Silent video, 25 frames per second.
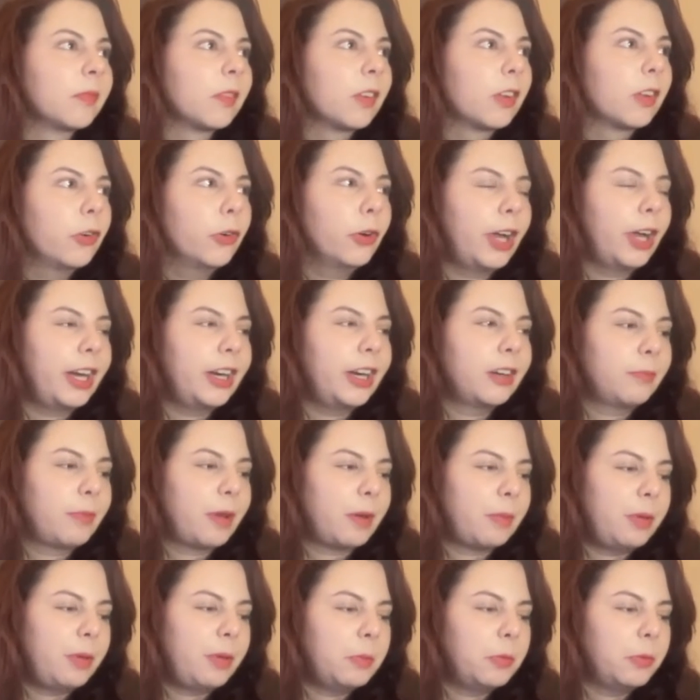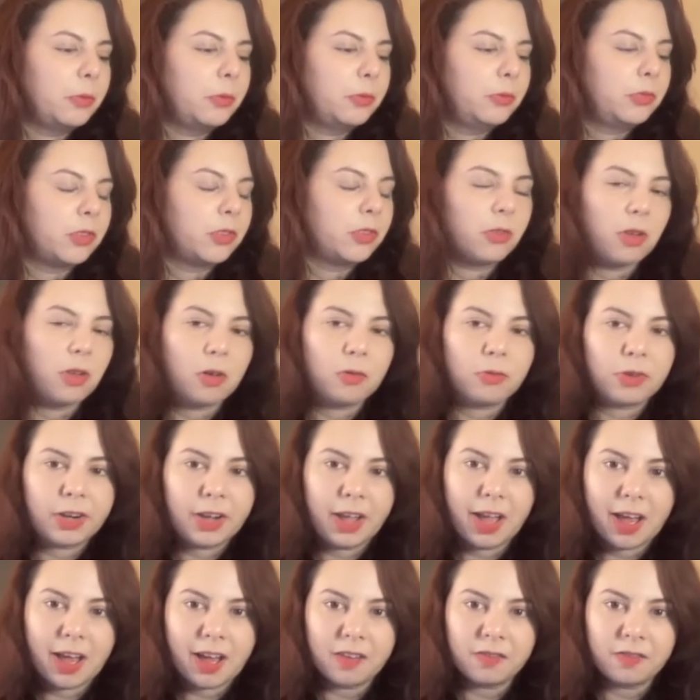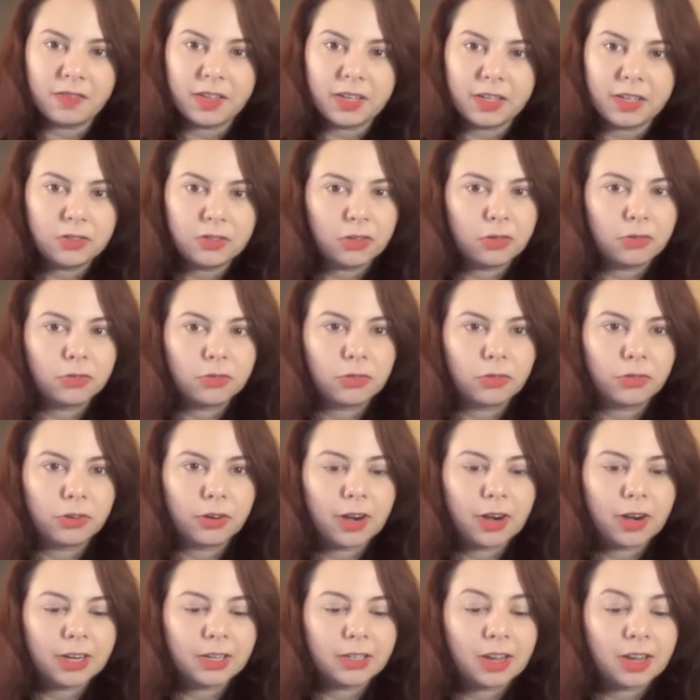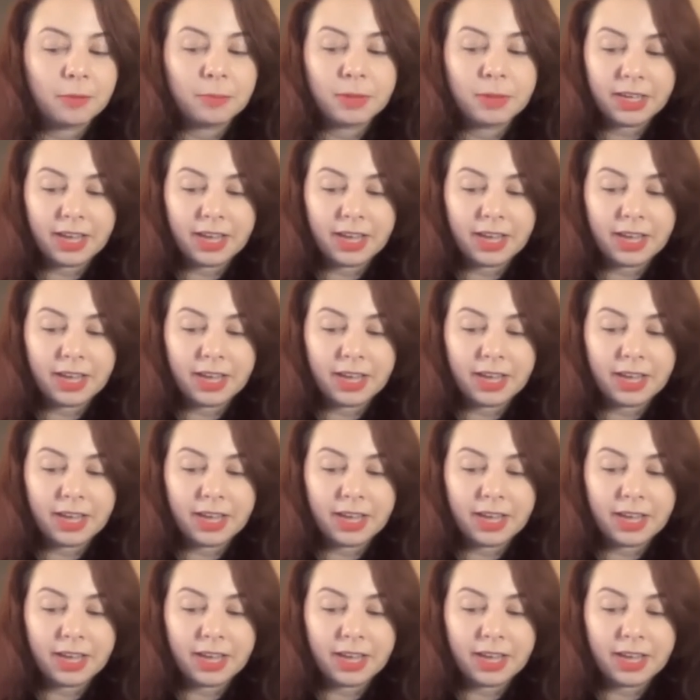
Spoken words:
created by people who don't already have like social or economic